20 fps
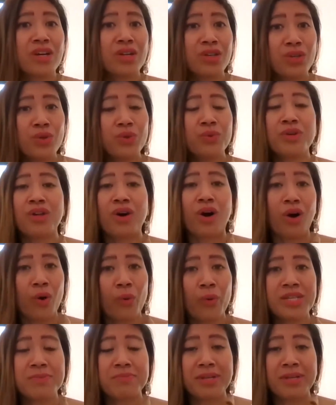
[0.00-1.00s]
you will
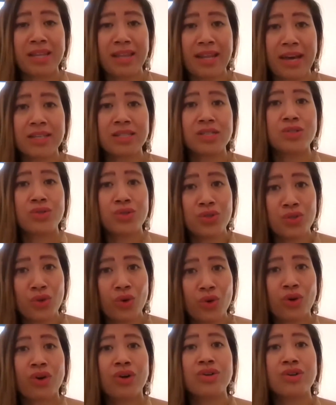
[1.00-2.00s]
always be led to
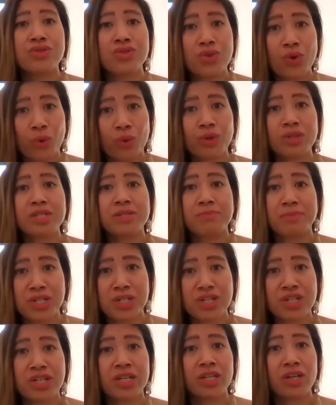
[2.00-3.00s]
your soul's
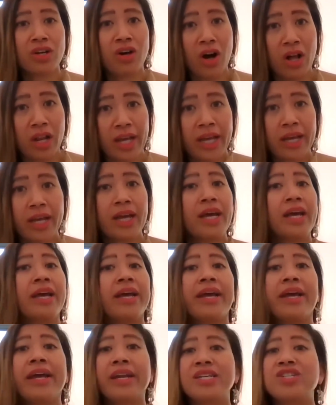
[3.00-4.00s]
mission and calling.
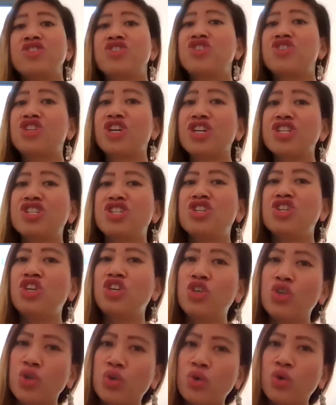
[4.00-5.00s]
It is just
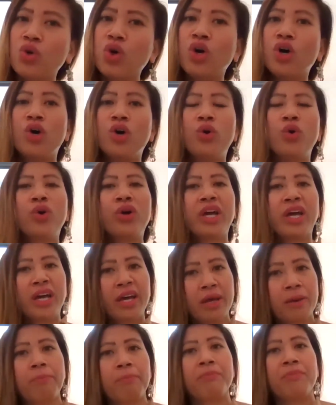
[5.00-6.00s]
you who
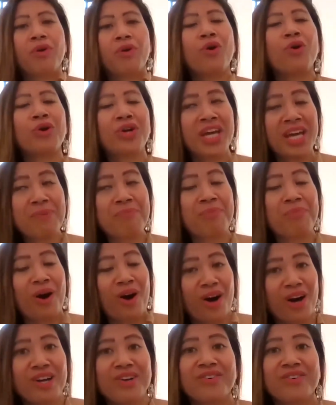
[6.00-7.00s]
keep who keep
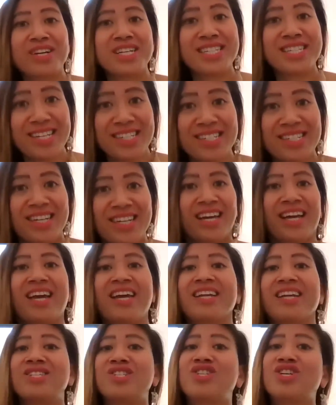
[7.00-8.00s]
on resisting.
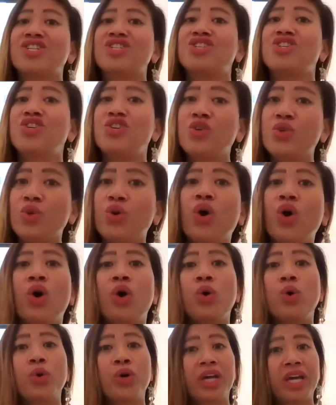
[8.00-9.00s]
It is just you
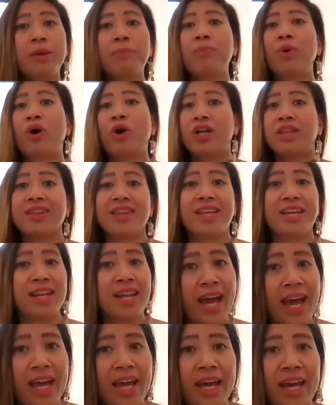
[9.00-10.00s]
who keep on
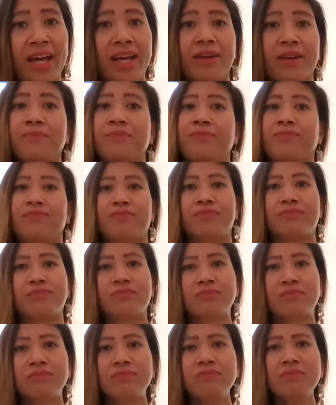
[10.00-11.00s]
delaying.
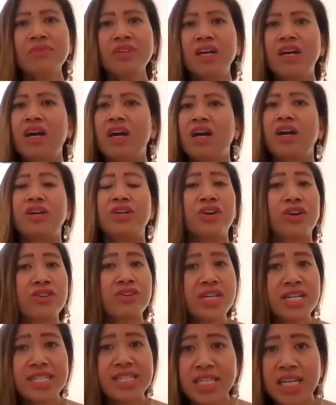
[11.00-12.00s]
You're
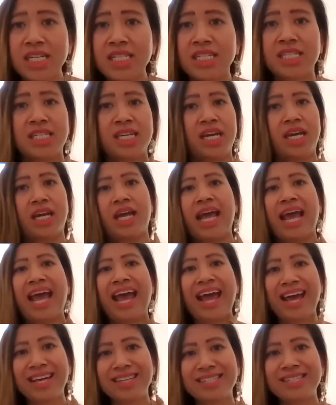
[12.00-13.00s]
resisting,
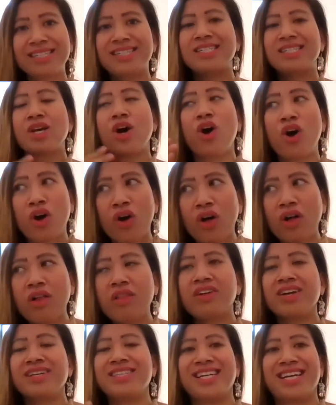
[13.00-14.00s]
hence
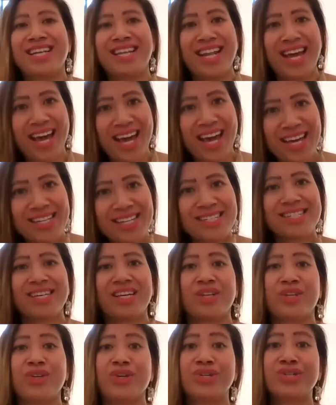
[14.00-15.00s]
all the delays
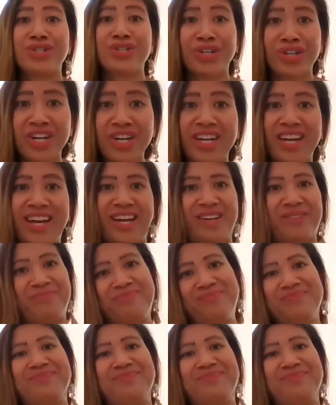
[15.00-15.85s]
in your journey.